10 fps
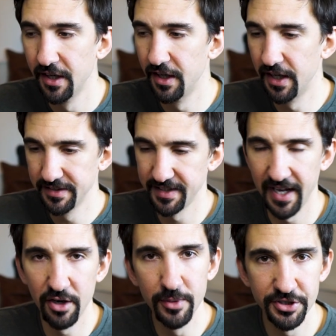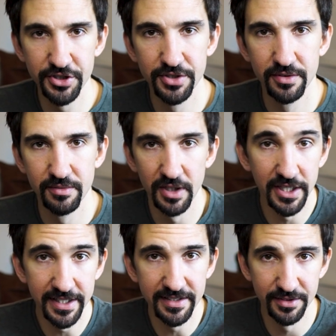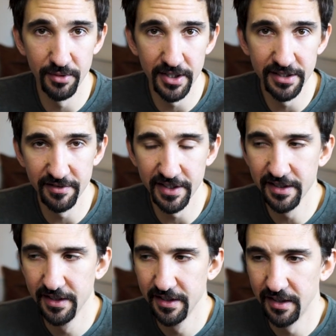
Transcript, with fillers: uh, as to how much light is arriving,